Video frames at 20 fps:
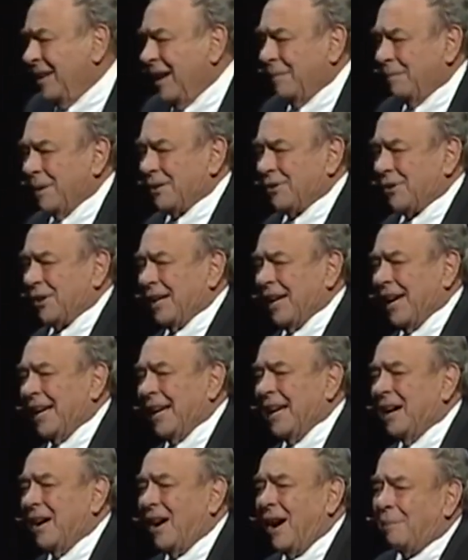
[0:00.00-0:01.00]
not missing
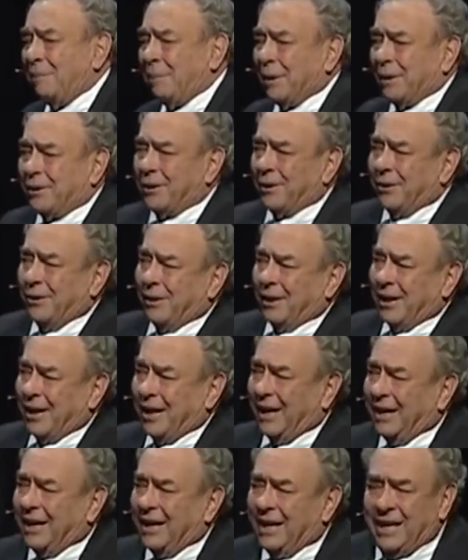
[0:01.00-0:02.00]
any
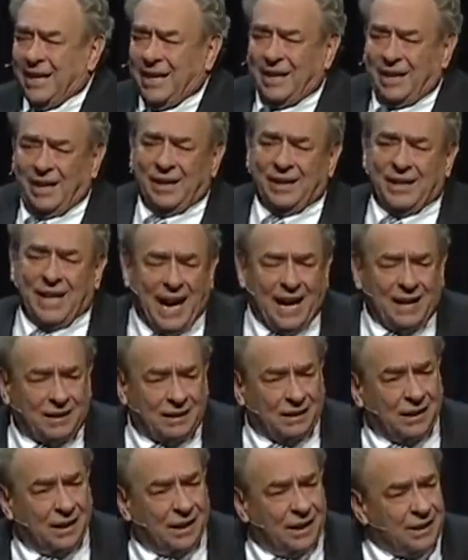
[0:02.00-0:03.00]
opportunity in
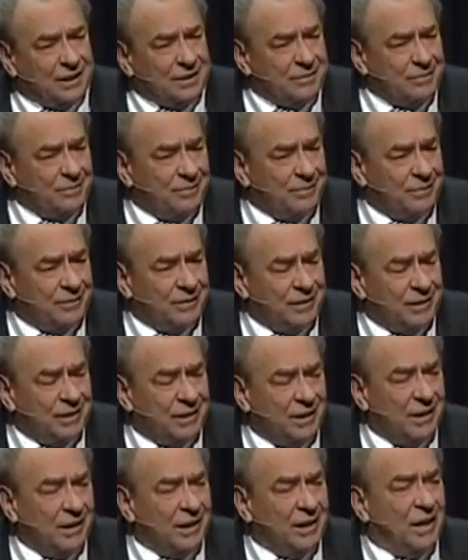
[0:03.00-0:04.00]
Galilee
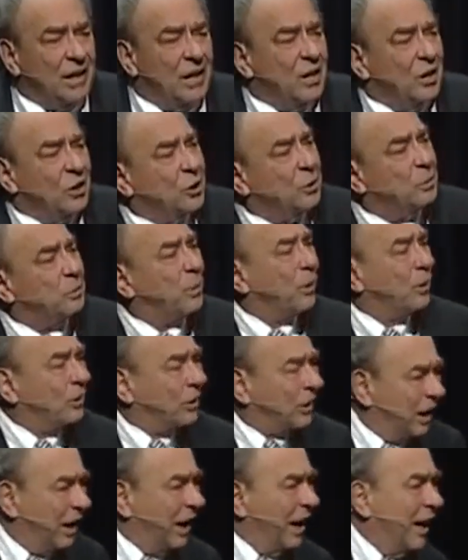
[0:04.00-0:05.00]
to
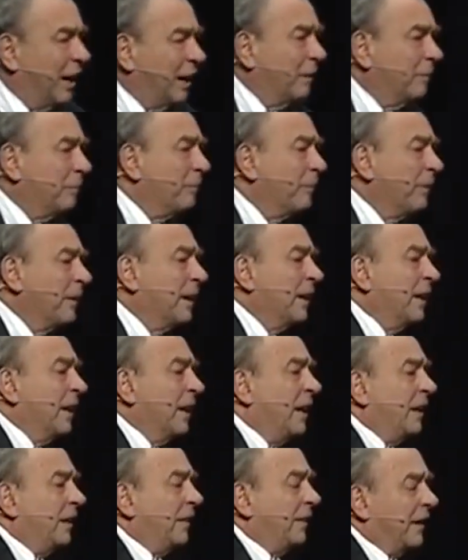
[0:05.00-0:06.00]
proclaim
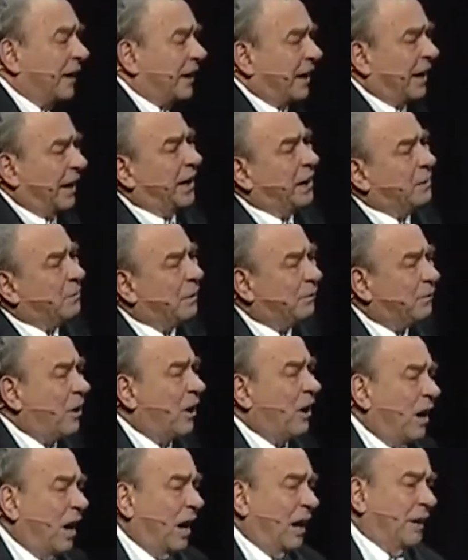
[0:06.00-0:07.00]
the kingdom of
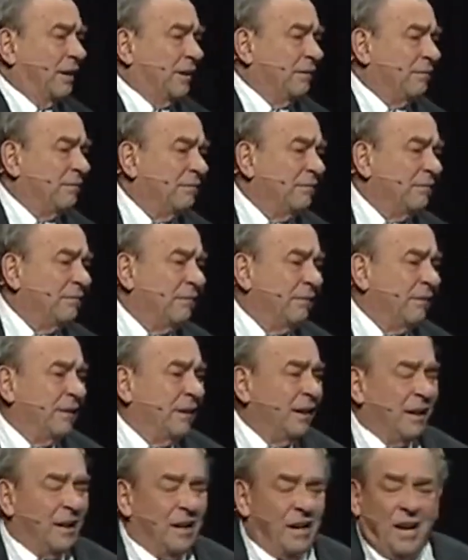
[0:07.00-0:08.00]
God.
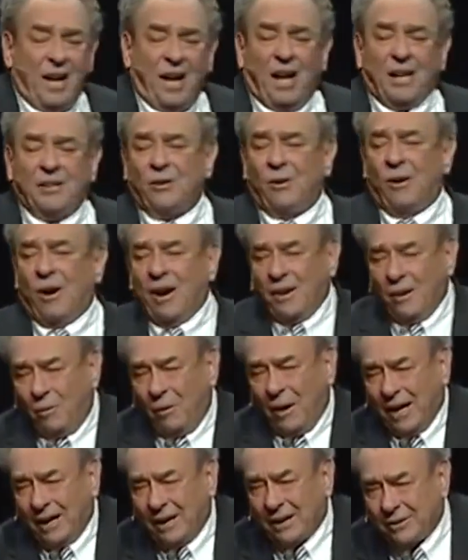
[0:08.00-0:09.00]
And so on the
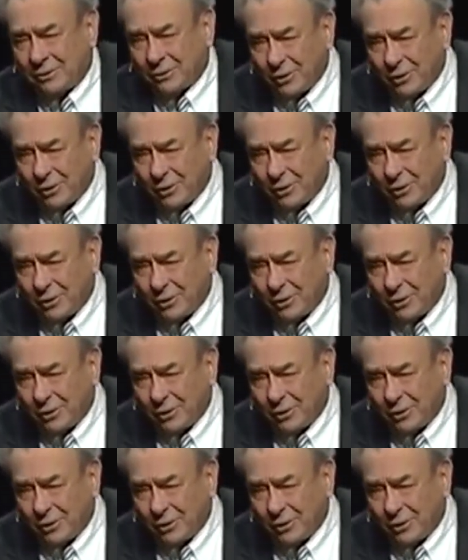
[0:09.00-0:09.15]
way to